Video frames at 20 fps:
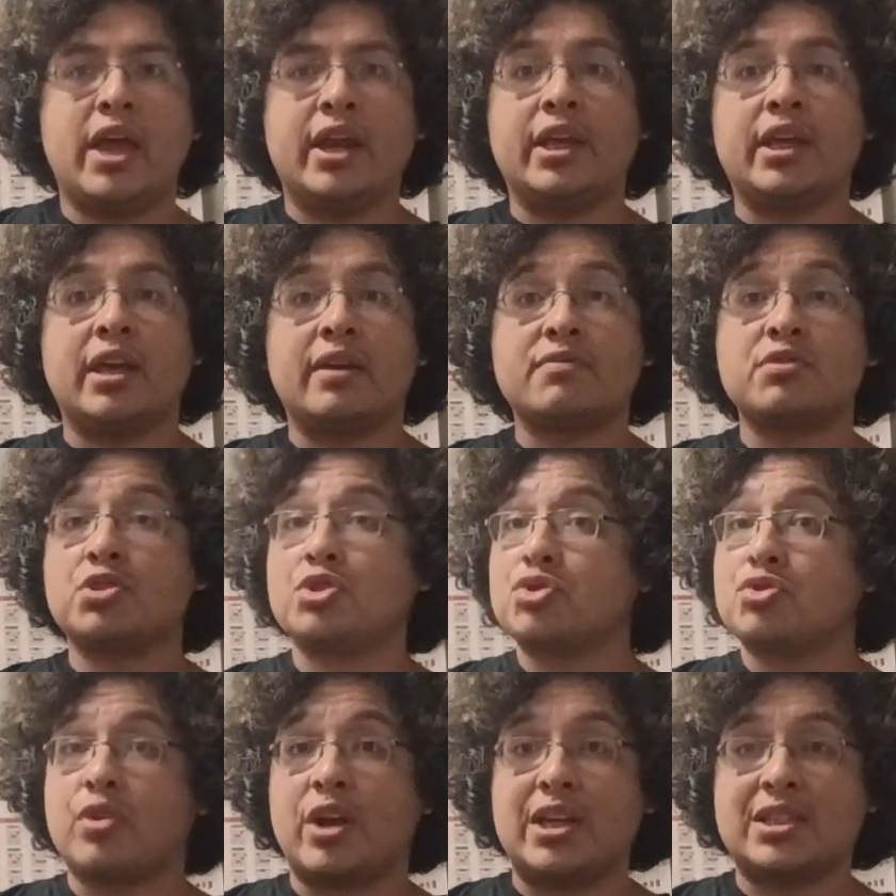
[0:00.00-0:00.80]
and he gives
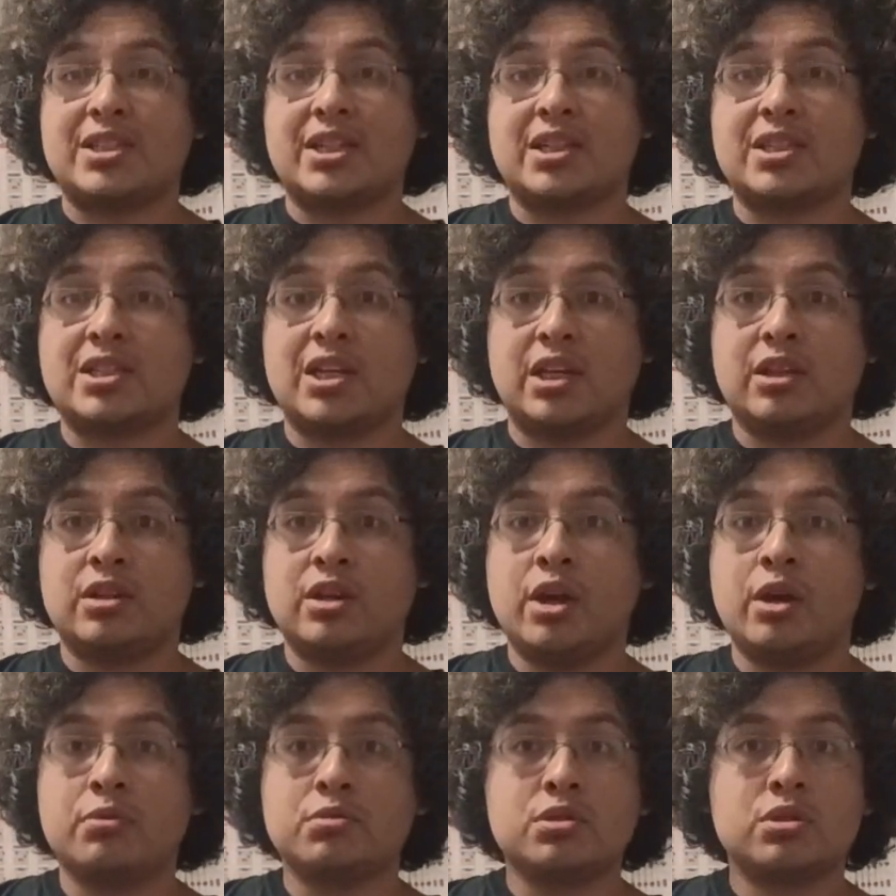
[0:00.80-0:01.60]
straight 16th
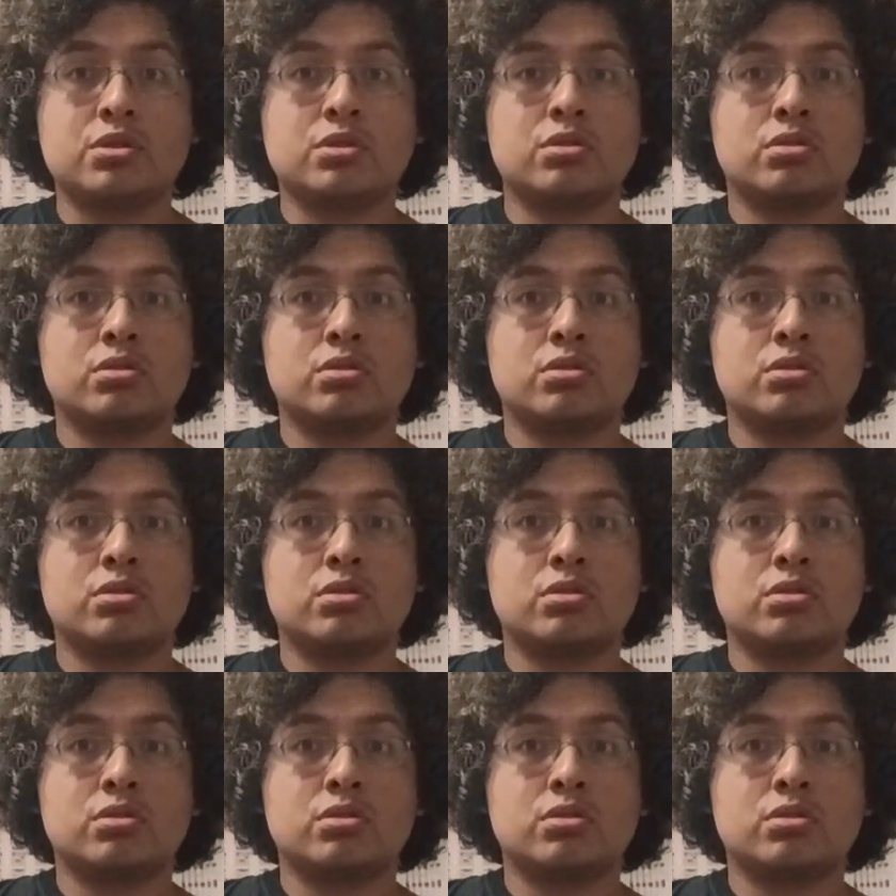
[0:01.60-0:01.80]
notes,